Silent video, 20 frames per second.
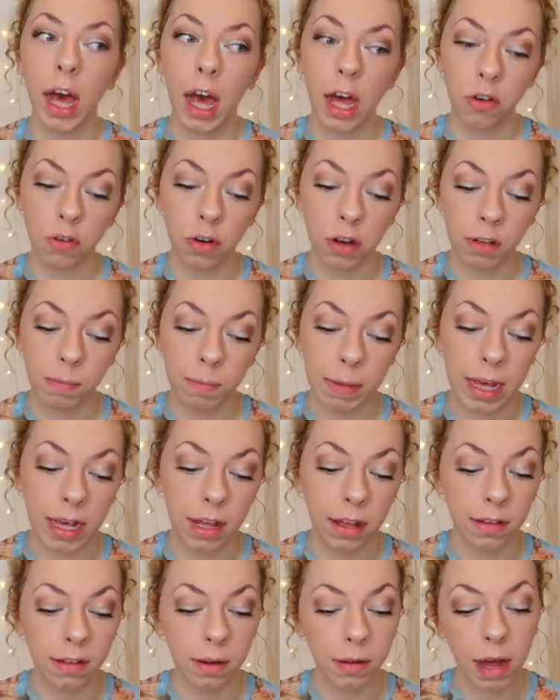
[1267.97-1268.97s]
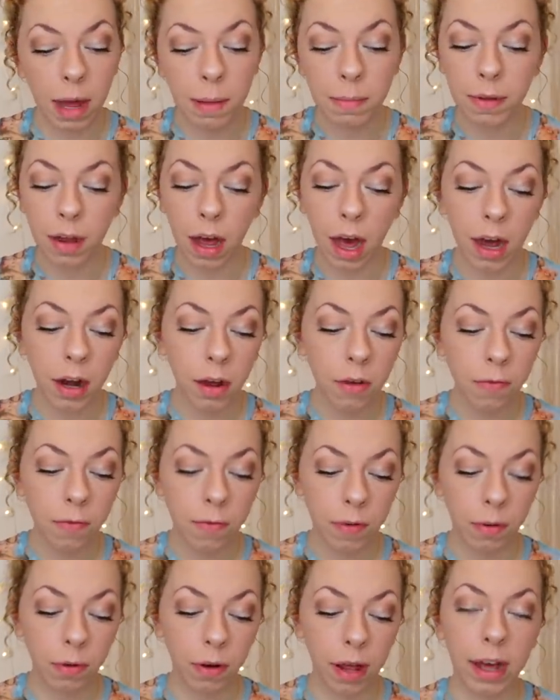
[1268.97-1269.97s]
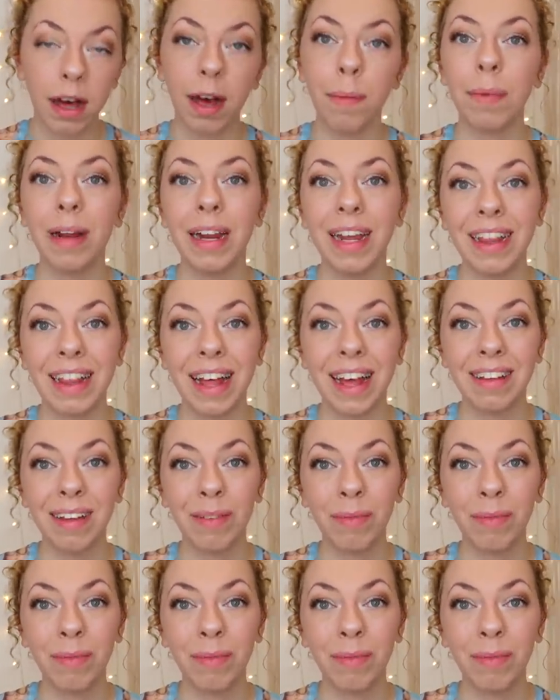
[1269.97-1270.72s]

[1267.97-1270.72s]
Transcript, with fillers: And trust me, sometimes I don't feel like I believe that.